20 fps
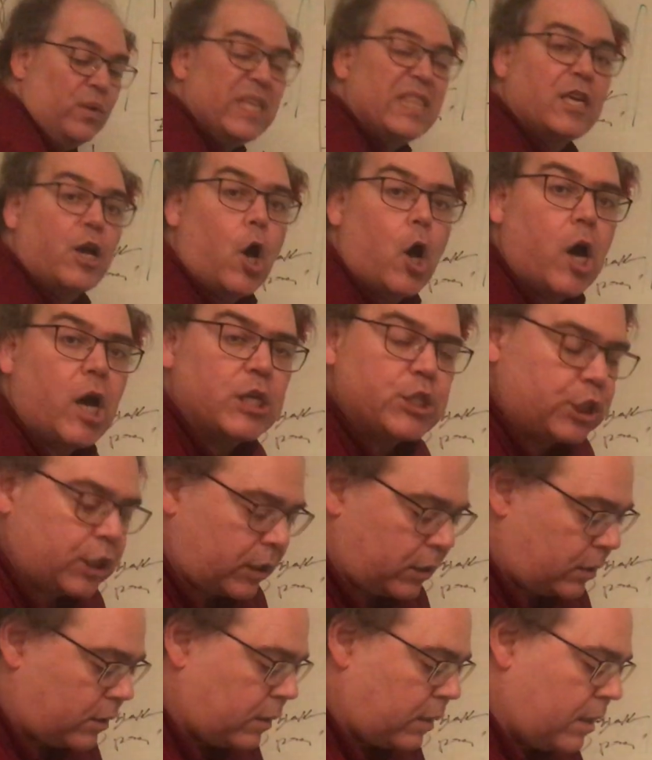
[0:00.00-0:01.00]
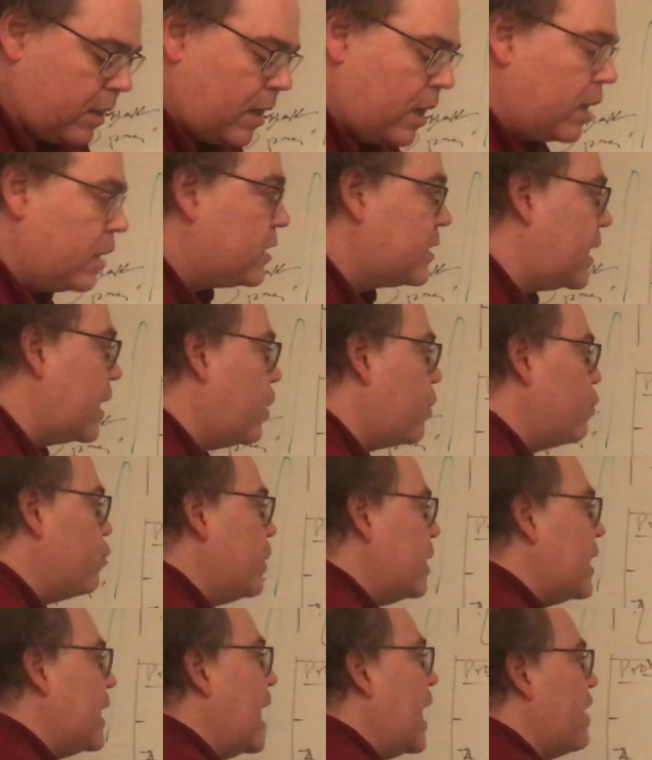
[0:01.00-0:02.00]
with caution because they don't
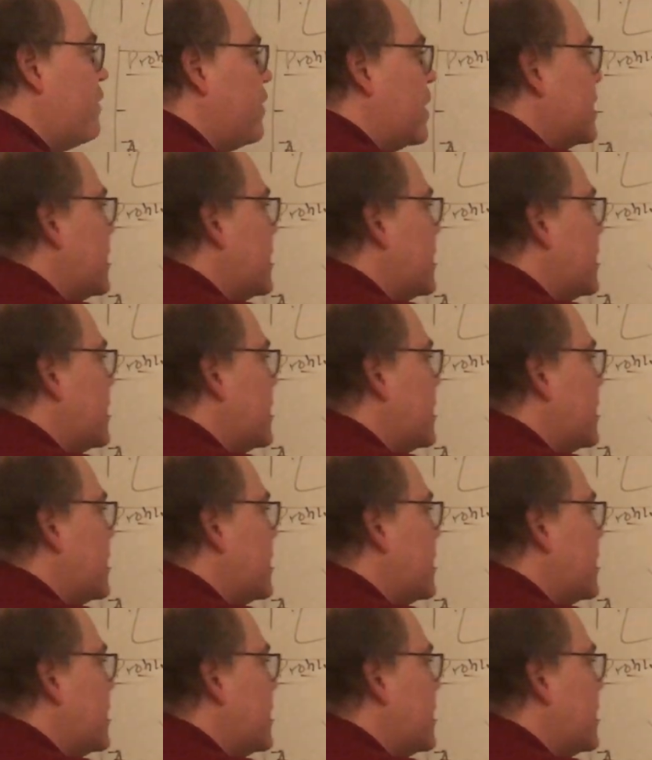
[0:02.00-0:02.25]
really have